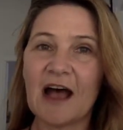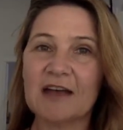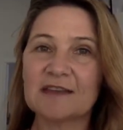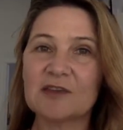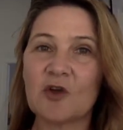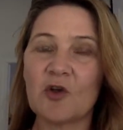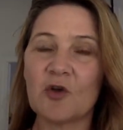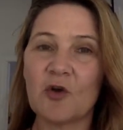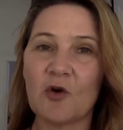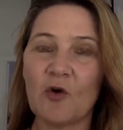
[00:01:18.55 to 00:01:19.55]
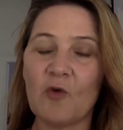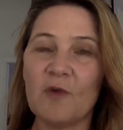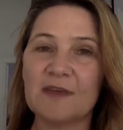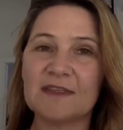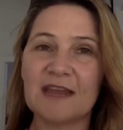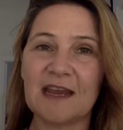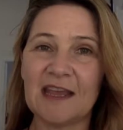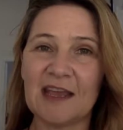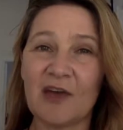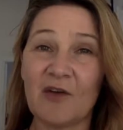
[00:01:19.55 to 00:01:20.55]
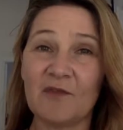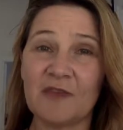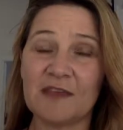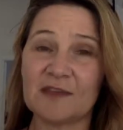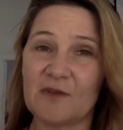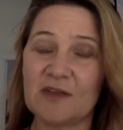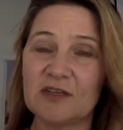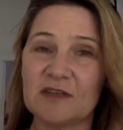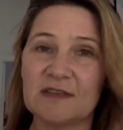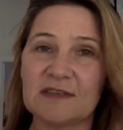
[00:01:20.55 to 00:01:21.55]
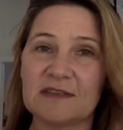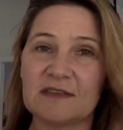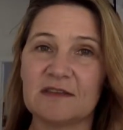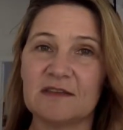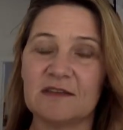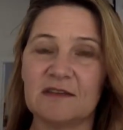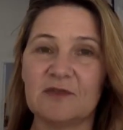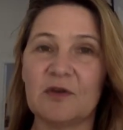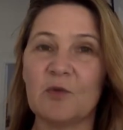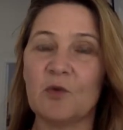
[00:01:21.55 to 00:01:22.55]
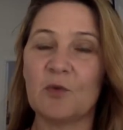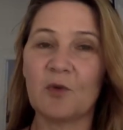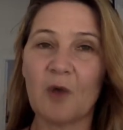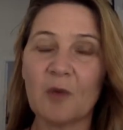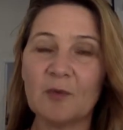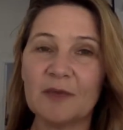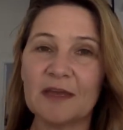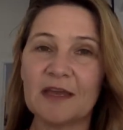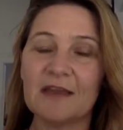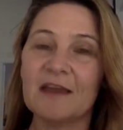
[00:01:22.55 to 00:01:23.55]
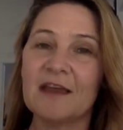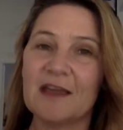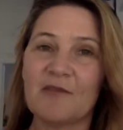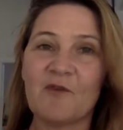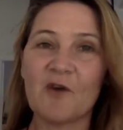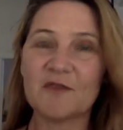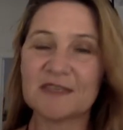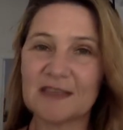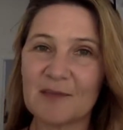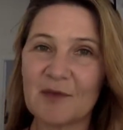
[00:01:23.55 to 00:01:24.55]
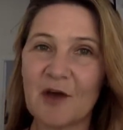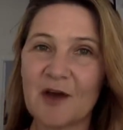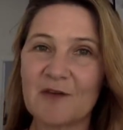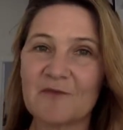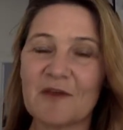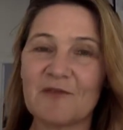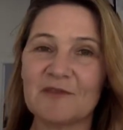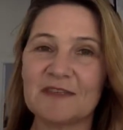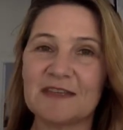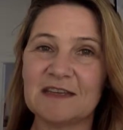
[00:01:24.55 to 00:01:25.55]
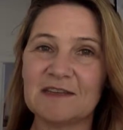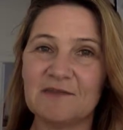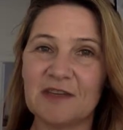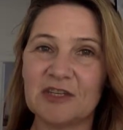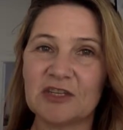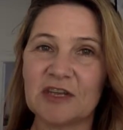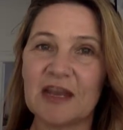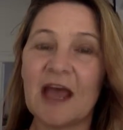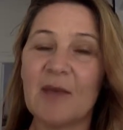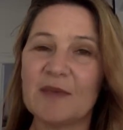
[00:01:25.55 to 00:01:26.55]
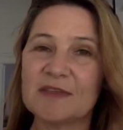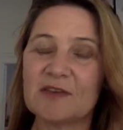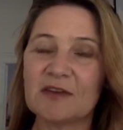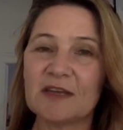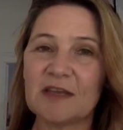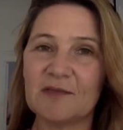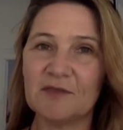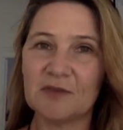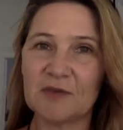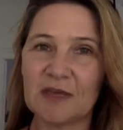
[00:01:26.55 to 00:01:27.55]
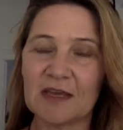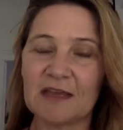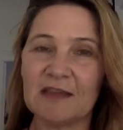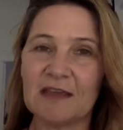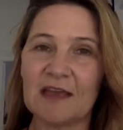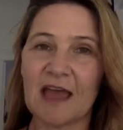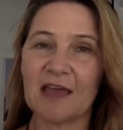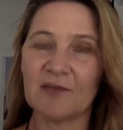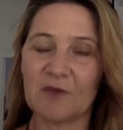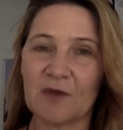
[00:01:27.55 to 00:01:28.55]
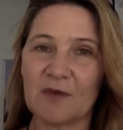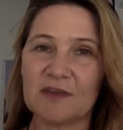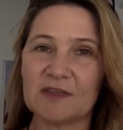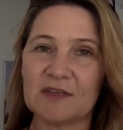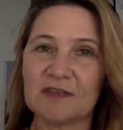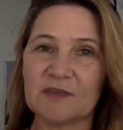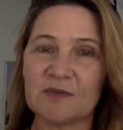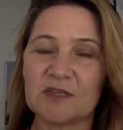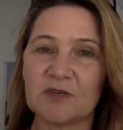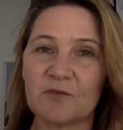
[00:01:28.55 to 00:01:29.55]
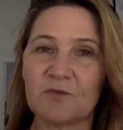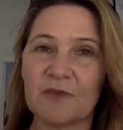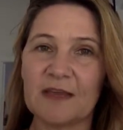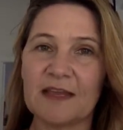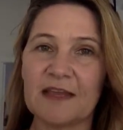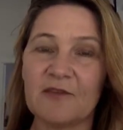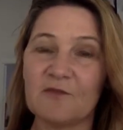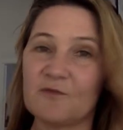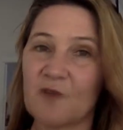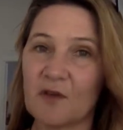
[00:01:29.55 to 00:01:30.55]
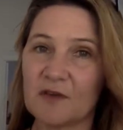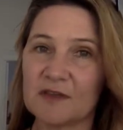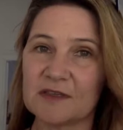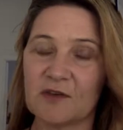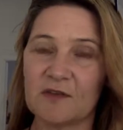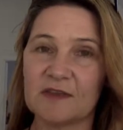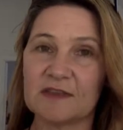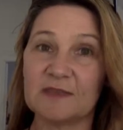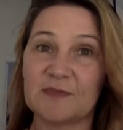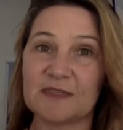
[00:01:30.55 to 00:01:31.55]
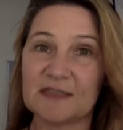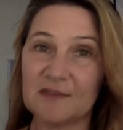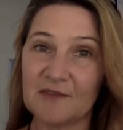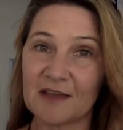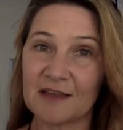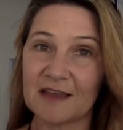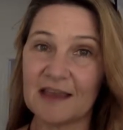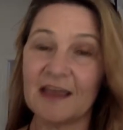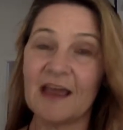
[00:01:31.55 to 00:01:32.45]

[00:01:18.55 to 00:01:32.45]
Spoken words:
So almost any of these questions will probably involve some kind of reference to intervention, but certainly if you're doing the A3 questions which really focus on this specifically,